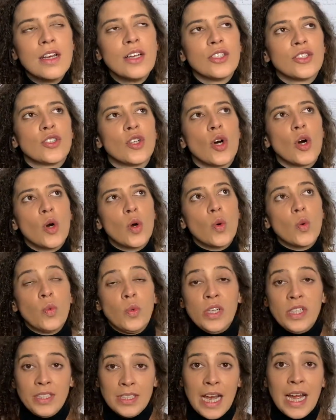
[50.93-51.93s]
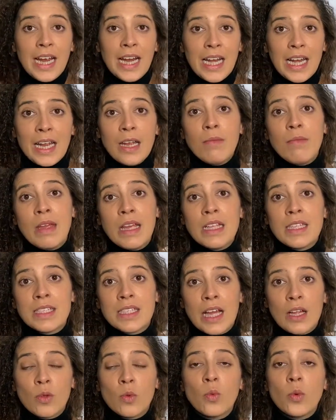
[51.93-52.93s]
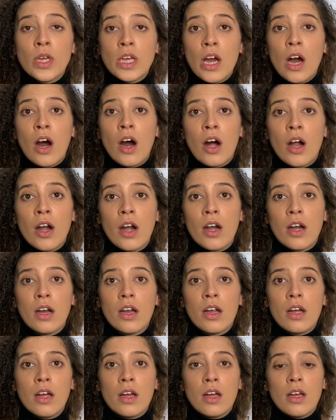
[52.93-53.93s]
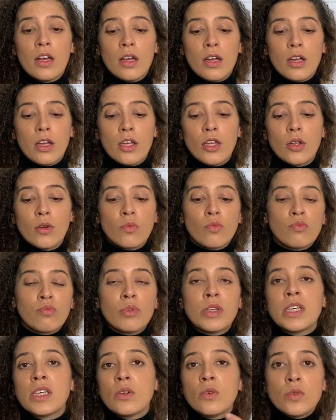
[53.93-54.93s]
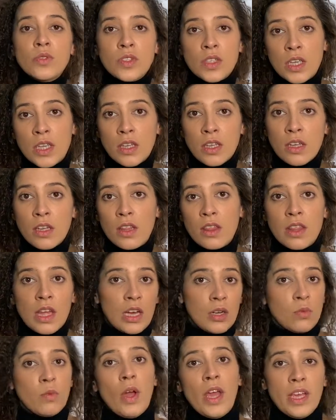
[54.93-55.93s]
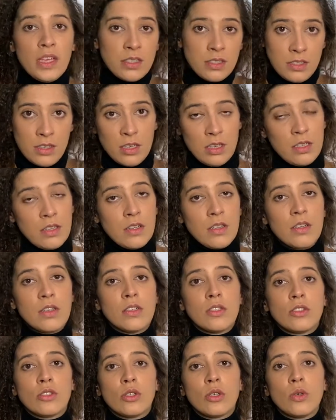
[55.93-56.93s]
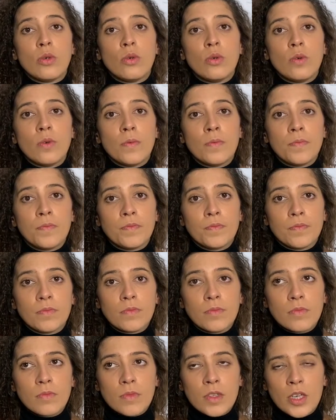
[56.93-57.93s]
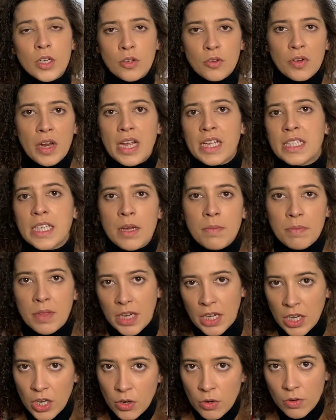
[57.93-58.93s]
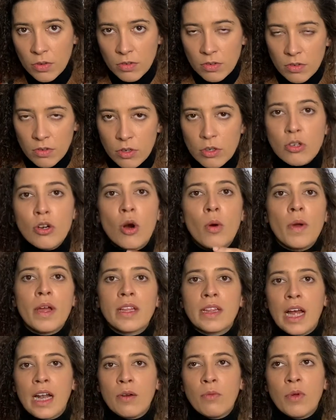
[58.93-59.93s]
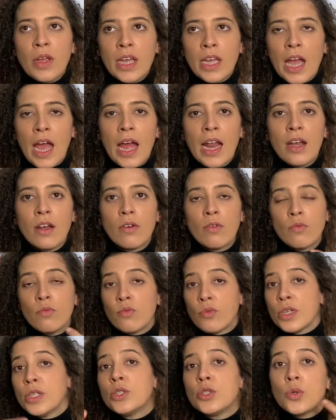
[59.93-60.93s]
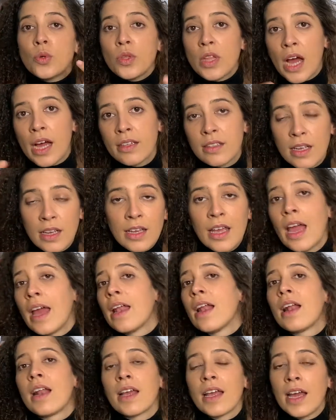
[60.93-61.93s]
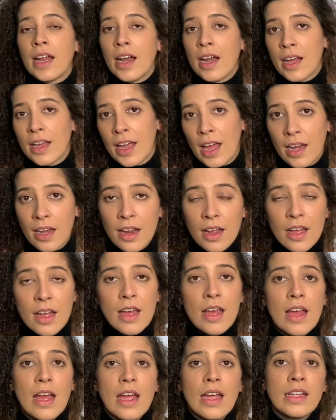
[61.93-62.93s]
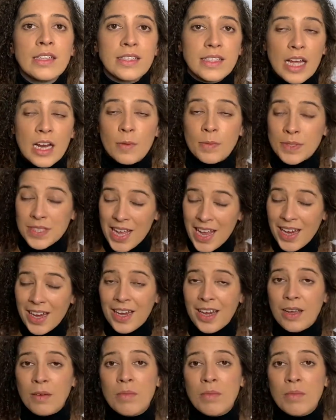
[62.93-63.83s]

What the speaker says: So recycling means that we are reusing that waste to create something new, knowing that we can redo that again and again and again. Instead, upcycling